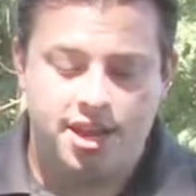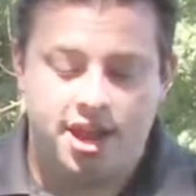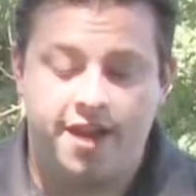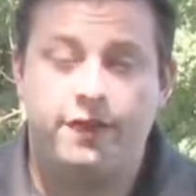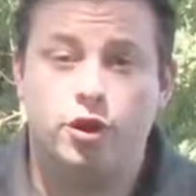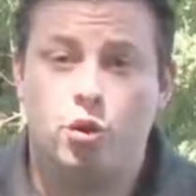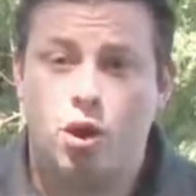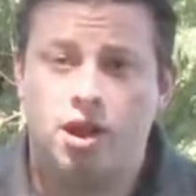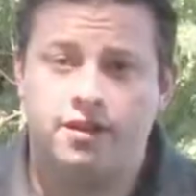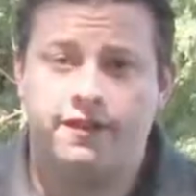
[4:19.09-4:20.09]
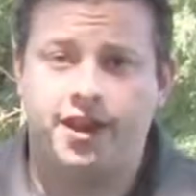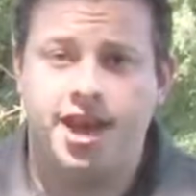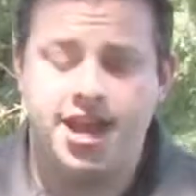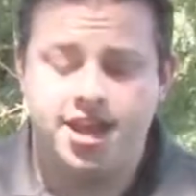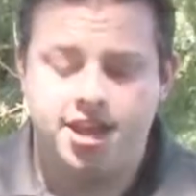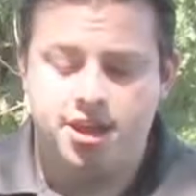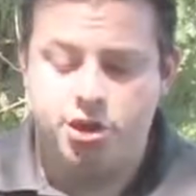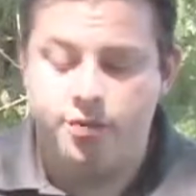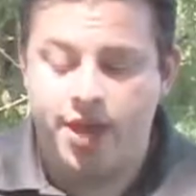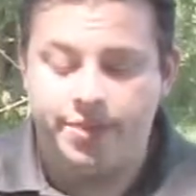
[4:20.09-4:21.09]
If you qualify,
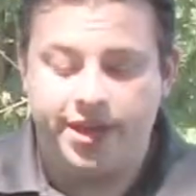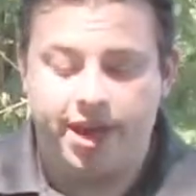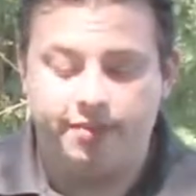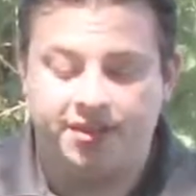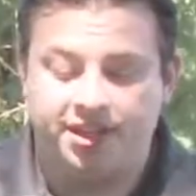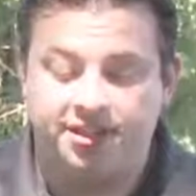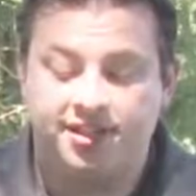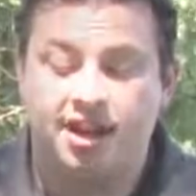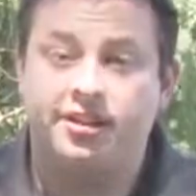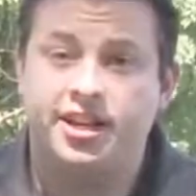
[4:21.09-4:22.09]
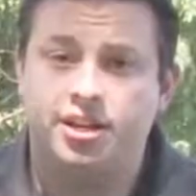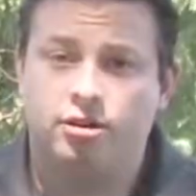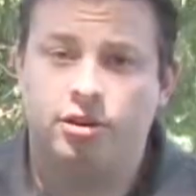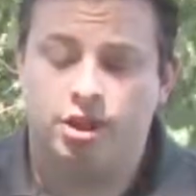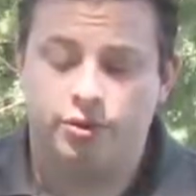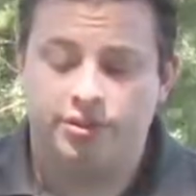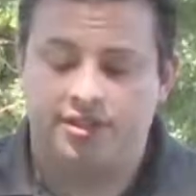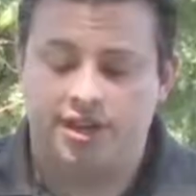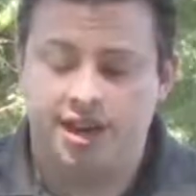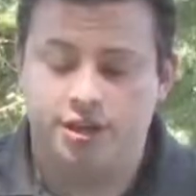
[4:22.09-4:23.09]
you may be able to consolidate your
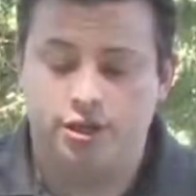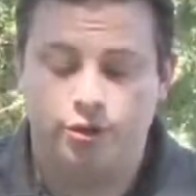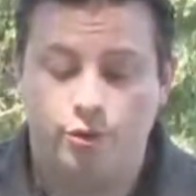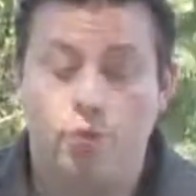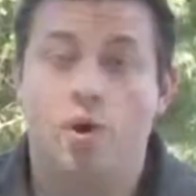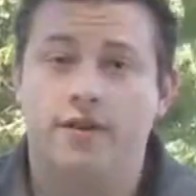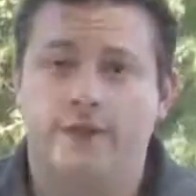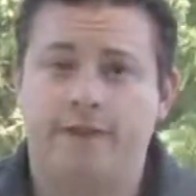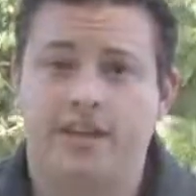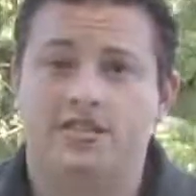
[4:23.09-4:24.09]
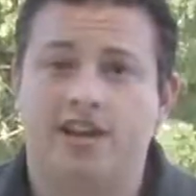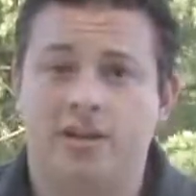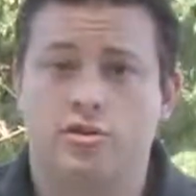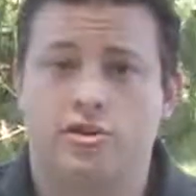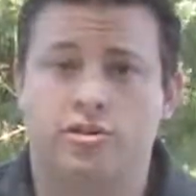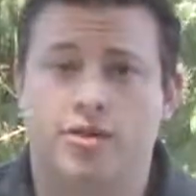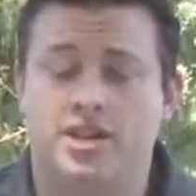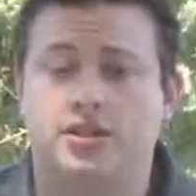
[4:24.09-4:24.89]
loans into one fixed interest rate.